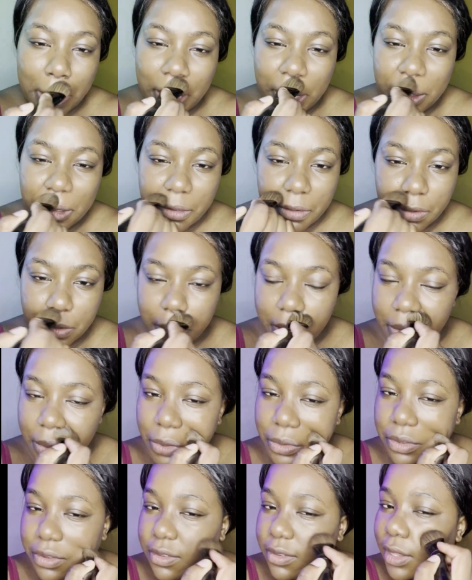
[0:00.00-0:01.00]
Still
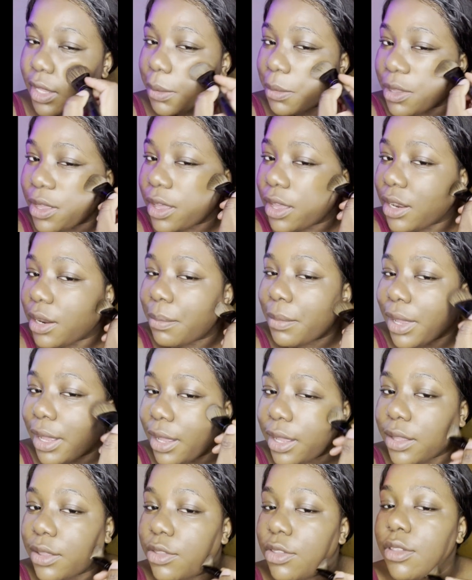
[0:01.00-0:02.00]
got the same color
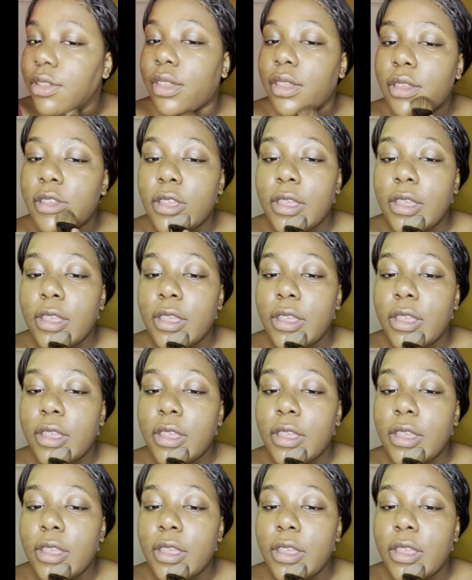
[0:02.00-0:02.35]
match.